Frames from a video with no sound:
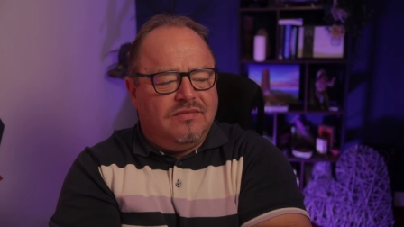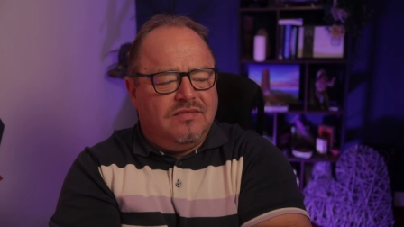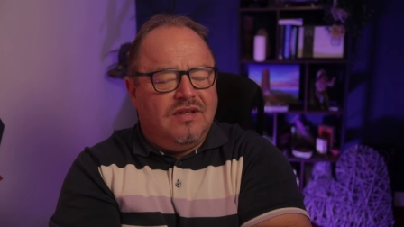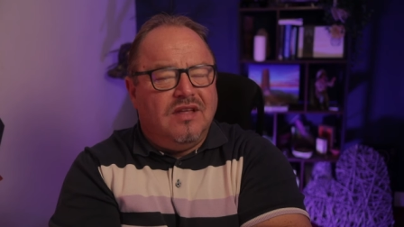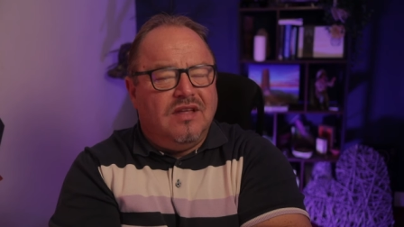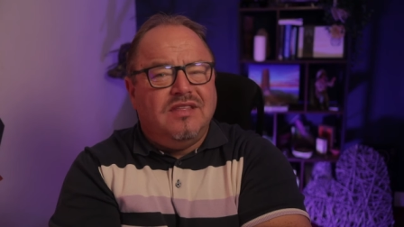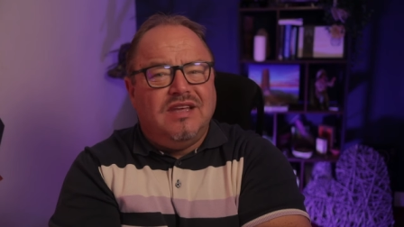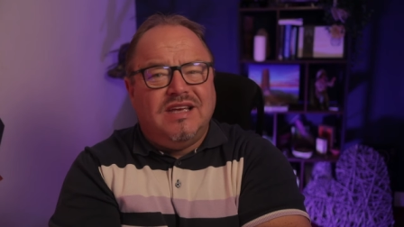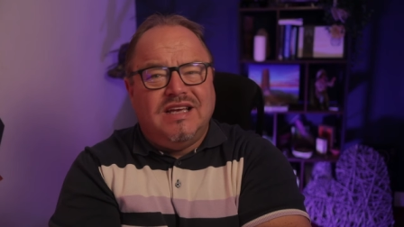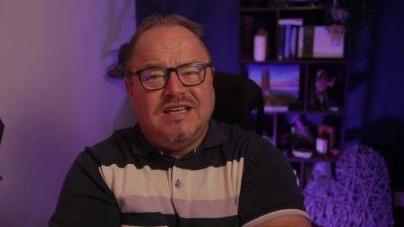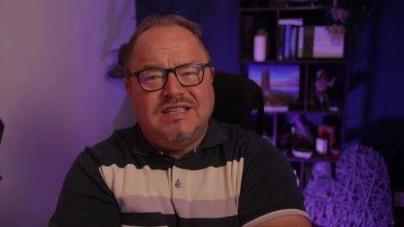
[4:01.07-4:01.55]

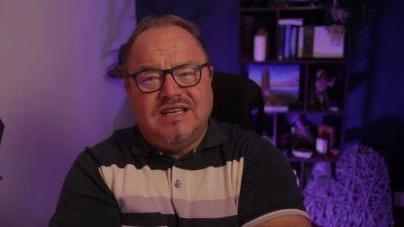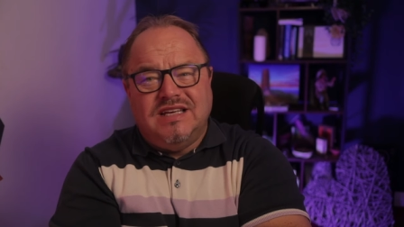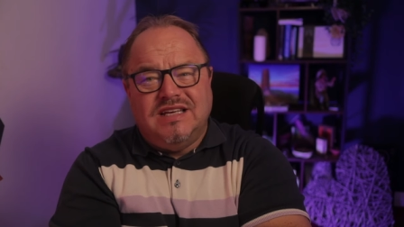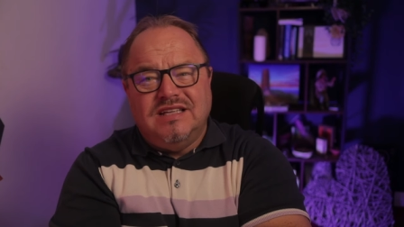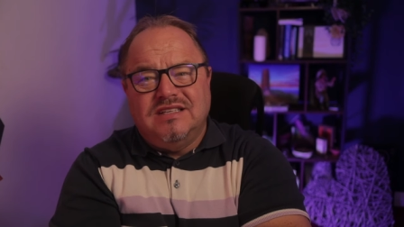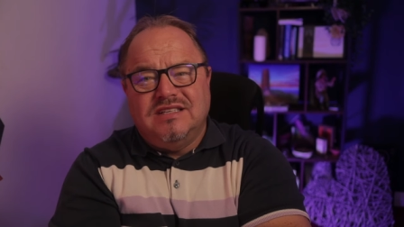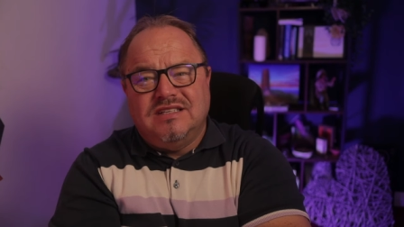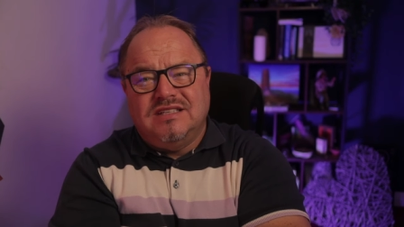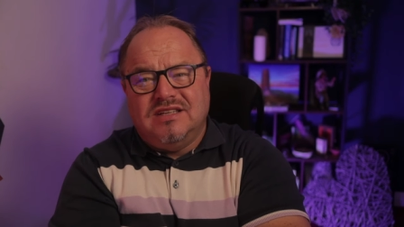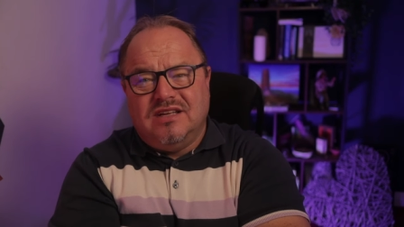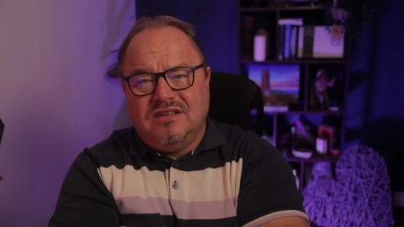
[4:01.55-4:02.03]
nothing is
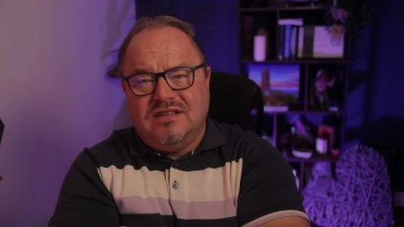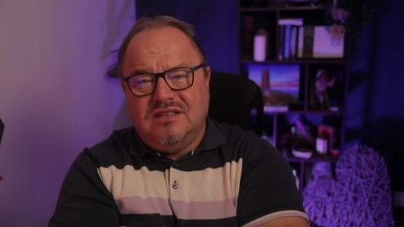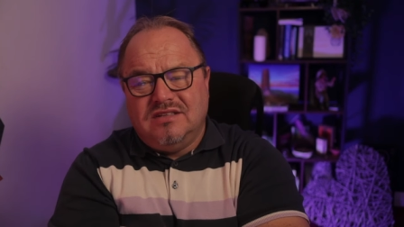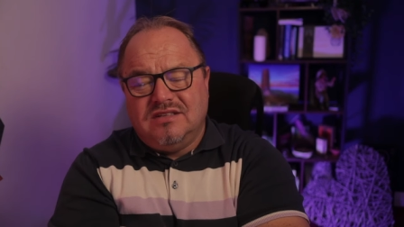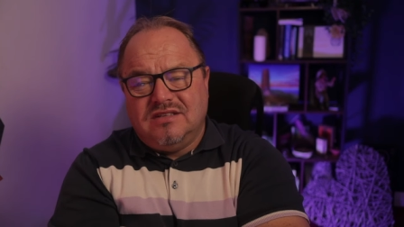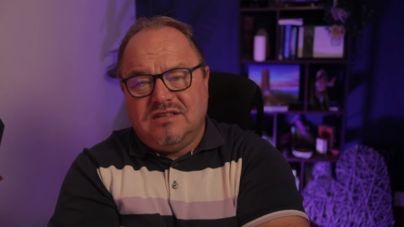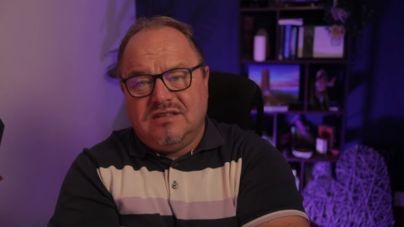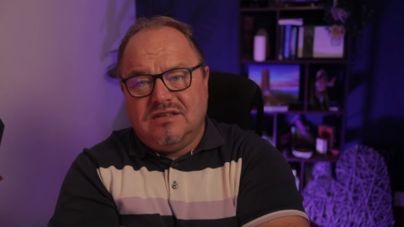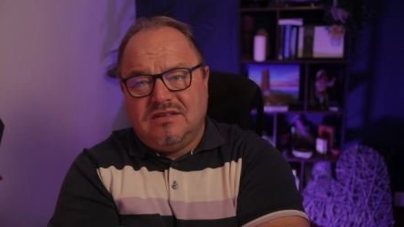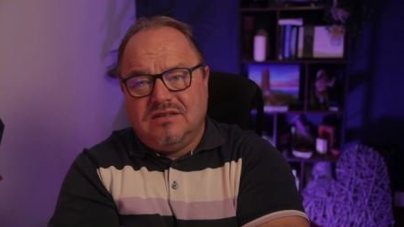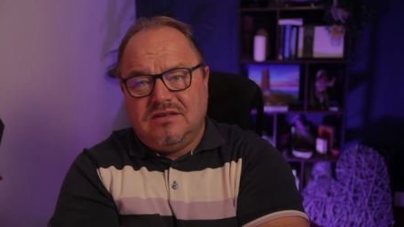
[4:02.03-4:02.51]

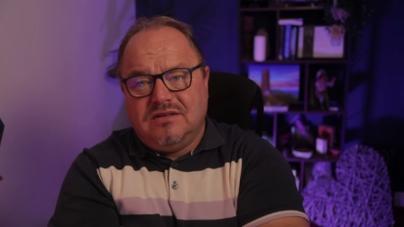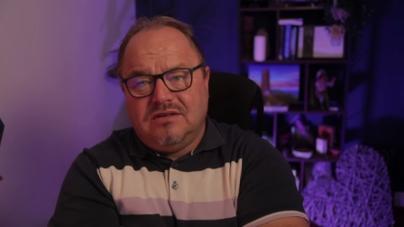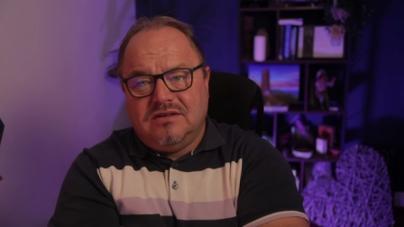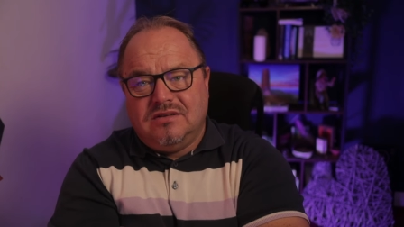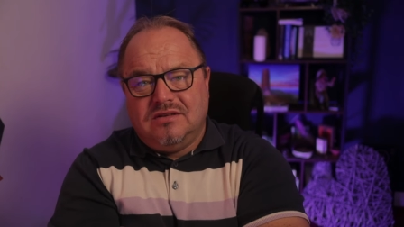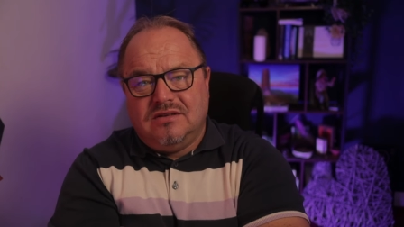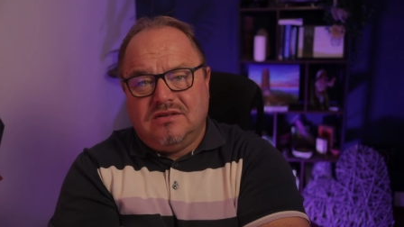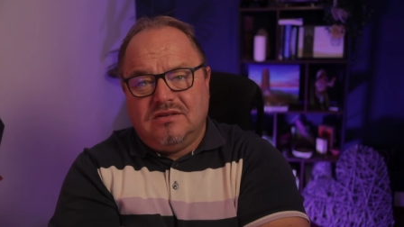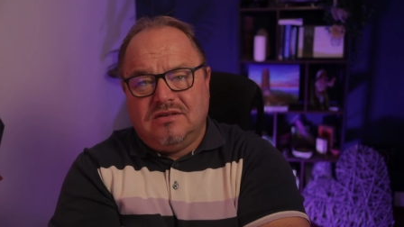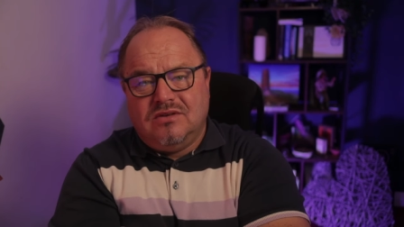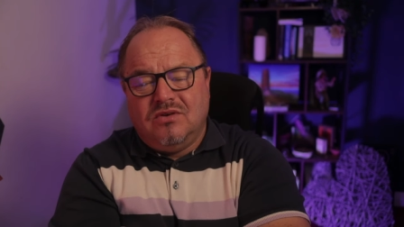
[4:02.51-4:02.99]
instant,
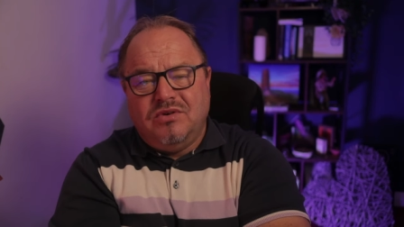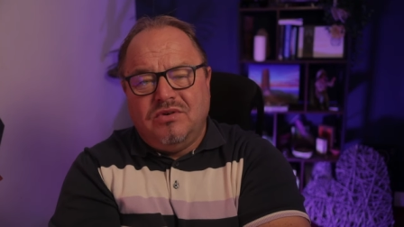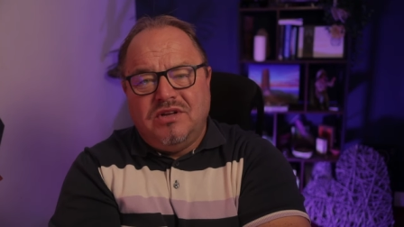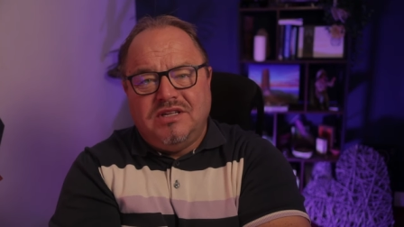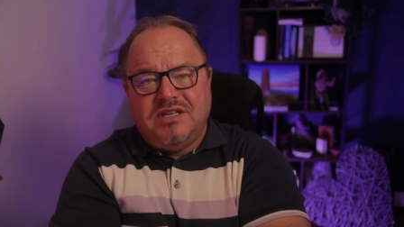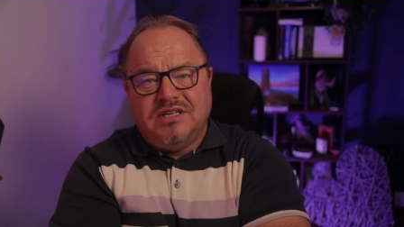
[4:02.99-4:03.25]
only